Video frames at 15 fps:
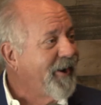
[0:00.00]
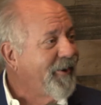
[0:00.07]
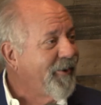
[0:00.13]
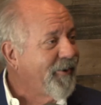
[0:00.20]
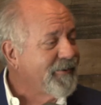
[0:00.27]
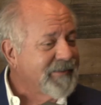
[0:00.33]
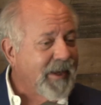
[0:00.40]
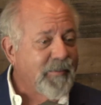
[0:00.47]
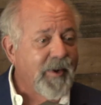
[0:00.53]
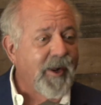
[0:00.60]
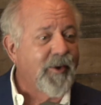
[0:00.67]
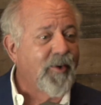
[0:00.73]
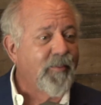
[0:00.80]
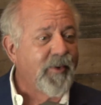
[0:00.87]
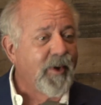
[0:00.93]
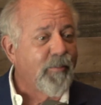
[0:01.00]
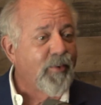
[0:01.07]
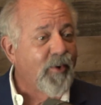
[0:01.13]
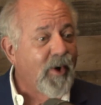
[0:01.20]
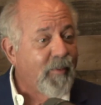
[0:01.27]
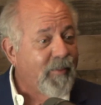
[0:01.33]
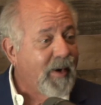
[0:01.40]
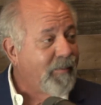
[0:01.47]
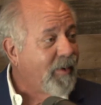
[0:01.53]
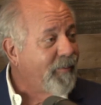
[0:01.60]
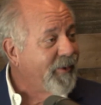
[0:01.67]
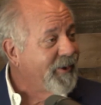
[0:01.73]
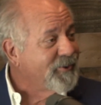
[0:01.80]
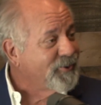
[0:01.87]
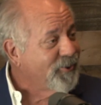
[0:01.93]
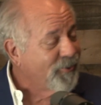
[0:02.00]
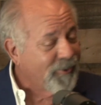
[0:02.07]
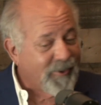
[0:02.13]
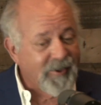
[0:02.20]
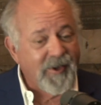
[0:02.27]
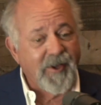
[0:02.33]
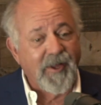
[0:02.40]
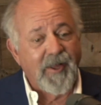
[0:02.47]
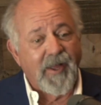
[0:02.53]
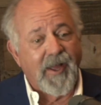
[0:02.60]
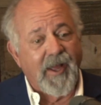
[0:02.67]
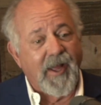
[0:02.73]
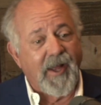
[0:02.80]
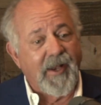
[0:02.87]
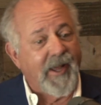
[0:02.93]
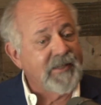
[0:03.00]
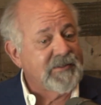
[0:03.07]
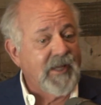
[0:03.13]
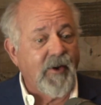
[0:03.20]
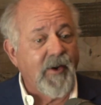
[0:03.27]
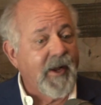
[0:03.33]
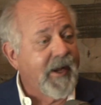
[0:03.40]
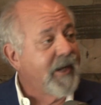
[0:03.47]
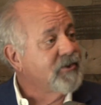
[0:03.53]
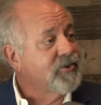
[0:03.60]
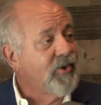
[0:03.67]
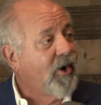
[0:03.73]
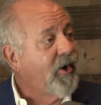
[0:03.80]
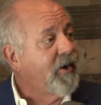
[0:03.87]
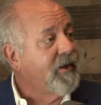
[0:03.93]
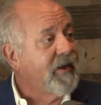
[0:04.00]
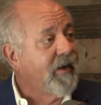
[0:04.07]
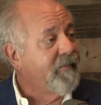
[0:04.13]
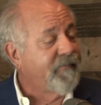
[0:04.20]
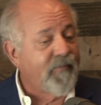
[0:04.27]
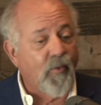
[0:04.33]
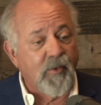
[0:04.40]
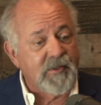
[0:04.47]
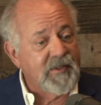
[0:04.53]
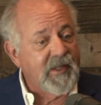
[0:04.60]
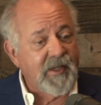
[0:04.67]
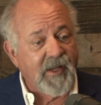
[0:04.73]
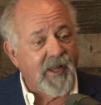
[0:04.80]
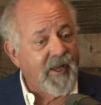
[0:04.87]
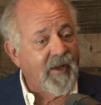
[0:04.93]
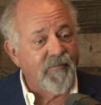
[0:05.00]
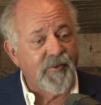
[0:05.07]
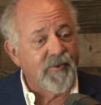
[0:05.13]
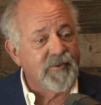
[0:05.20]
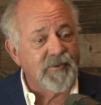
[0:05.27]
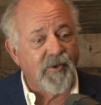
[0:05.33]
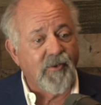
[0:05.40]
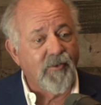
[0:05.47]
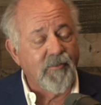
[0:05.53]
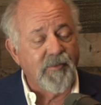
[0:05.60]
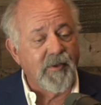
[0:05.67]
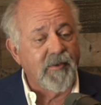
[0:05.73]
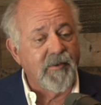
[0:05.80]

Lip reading: girls. I'm not going to be a plumber. I'm going to be a jeweler. And that's how I got started. At 14 and a half years old,